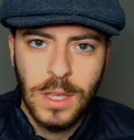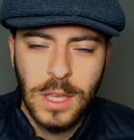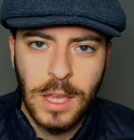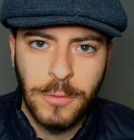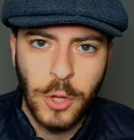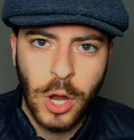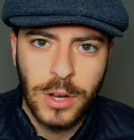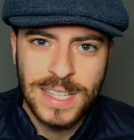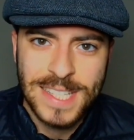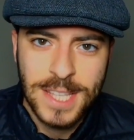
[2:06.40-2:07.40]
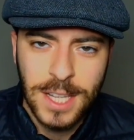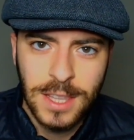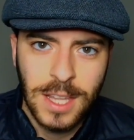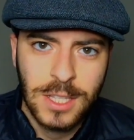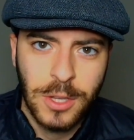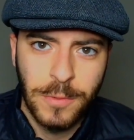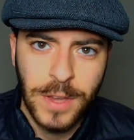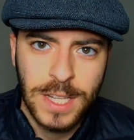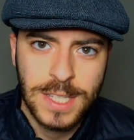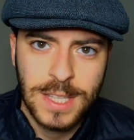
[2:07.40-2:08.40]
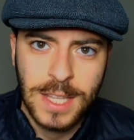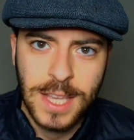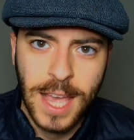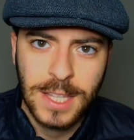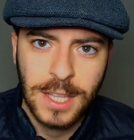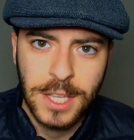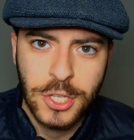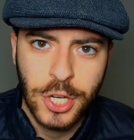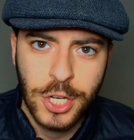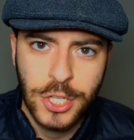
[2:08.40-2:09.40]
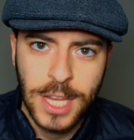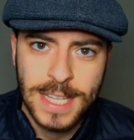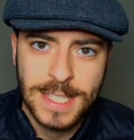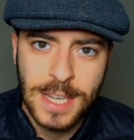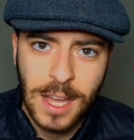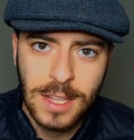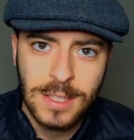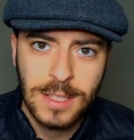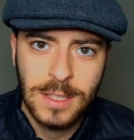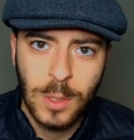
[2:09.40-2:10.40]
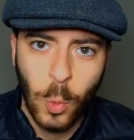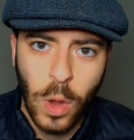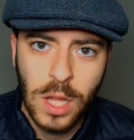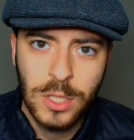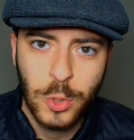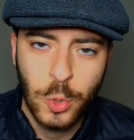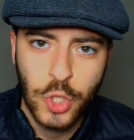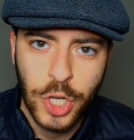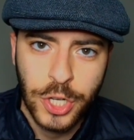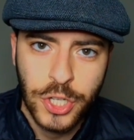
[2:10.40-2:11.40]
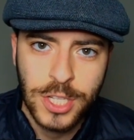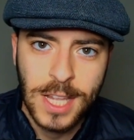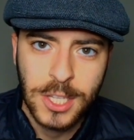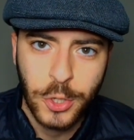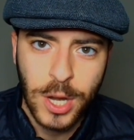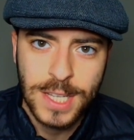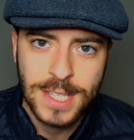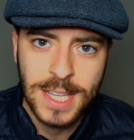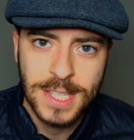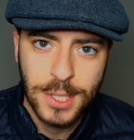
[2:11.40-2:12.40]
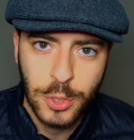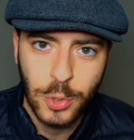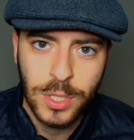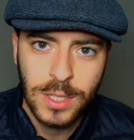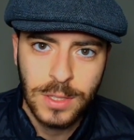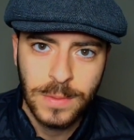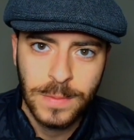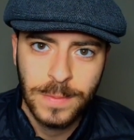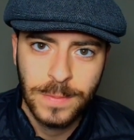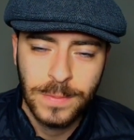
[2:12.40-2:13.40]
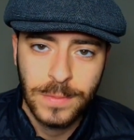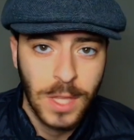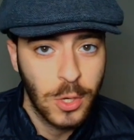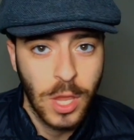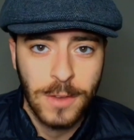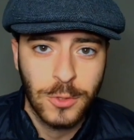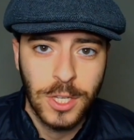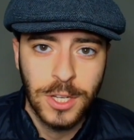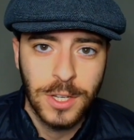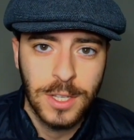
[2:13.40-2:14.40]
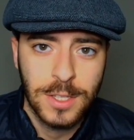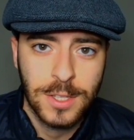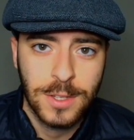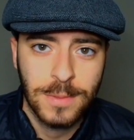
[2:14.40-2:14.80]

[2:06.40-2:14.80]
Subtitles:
If you are still not convinced that the Catholic Church is not the one true church that Christ instituted, then you have to hear this.